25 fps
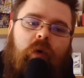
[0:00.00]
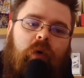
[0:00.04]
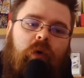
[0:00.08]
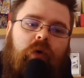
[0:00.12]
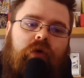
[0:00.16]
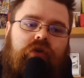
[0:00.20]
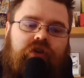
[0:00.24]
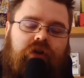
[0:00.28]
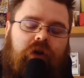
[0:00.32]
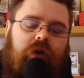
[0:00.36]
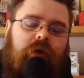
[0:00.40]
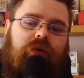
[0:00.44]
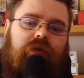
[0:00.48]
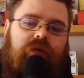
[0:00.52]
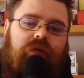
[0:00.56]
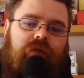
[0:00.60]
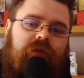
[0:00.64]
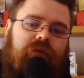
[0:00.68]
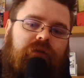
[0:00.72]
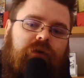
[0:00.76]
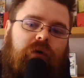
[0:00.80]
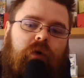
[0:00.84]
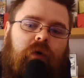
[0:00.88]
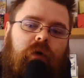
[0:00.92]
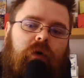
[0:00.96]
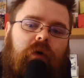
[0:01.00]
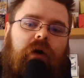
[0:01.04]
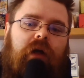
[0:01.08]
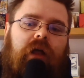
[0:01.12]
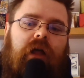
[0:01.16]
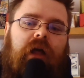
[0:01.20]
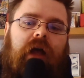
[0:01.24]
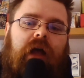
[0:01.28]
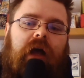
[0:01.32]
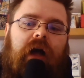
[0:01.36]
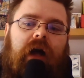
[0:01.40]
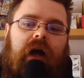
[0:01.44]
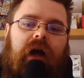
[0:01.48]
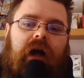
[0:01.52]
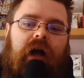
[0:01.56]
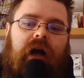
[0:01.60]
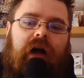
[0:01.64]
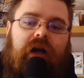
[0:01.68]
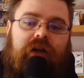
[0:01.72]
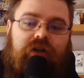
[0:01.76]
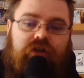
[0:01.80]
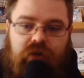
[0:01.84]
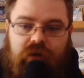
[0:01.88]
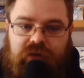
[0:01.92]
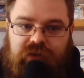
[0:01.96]
or chosen for uh,
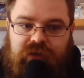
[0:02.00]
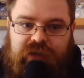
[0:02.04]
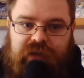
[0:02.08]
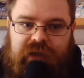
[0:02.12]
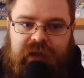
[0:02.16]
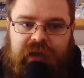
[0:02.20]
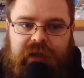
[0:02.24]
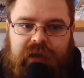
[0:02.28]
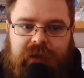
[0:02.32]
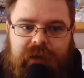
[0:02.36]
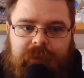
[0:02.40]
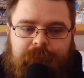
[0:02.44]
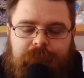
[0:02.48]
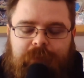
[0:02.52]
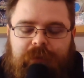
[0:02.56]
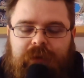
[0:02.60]
a structure deck,